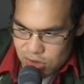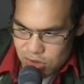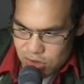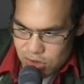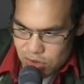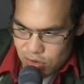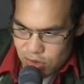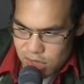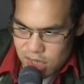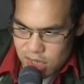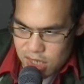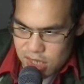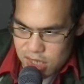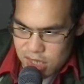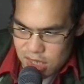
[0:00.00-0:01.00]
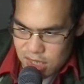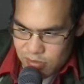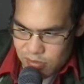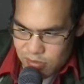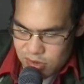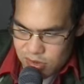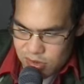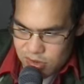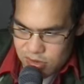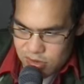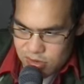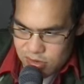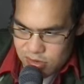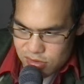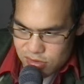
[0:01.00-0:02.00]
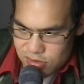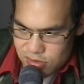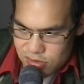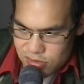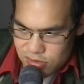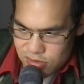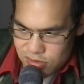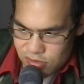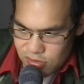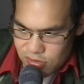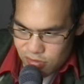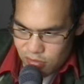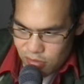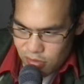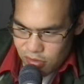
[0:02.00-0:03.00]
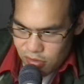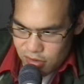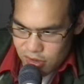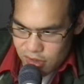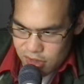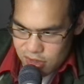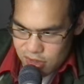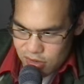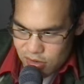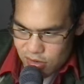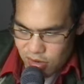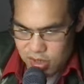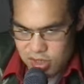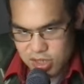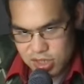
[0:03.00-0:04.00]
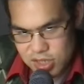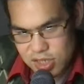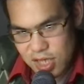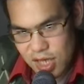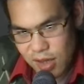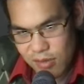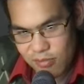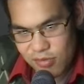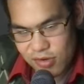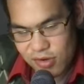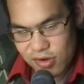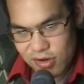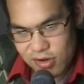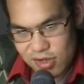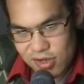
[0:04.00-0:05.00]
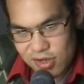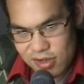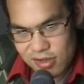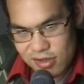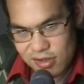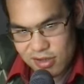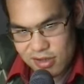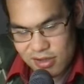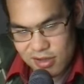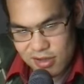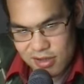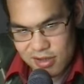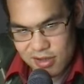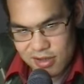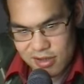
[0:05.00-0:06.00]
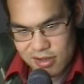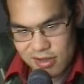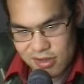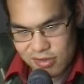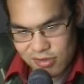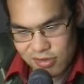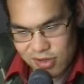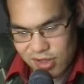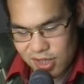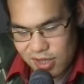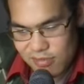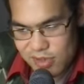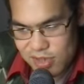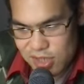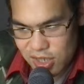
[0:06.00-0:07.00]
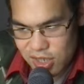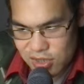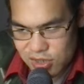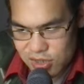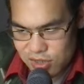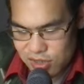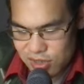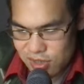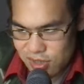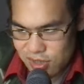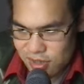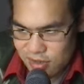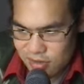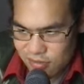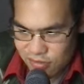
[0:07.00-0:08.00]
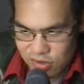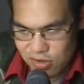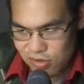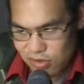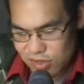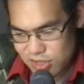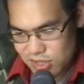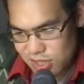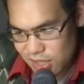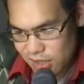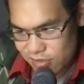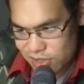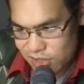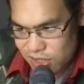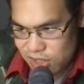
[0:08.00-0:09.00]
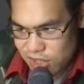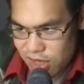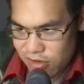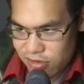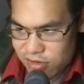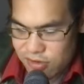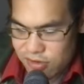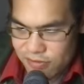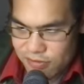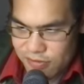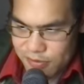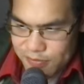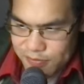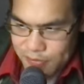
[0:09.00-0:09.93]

so he's a little bit more in the cautious camp regarding, the climate change, what he calls the climate change narrative.